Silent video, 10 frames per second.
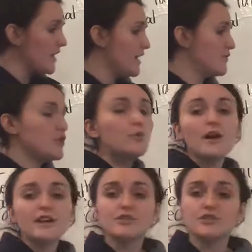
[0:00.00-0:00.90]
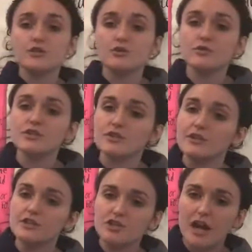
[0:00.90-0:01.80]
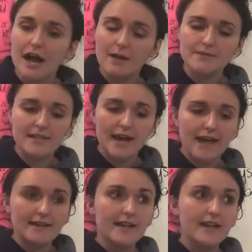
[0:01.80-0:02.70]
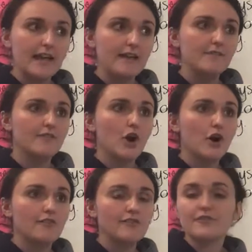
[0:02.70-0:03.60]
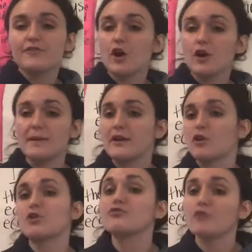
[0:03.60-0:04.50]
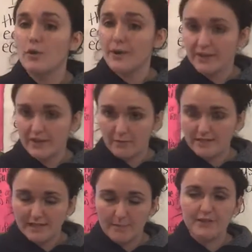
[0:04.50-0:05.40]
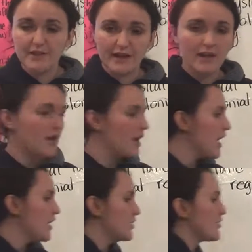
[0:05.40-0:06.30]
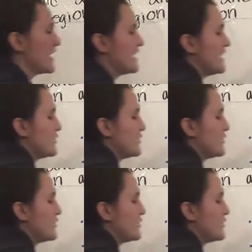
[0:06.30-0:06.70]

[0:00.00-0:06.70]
If you want to do certain jobs that involve farming or growing something, you're going to need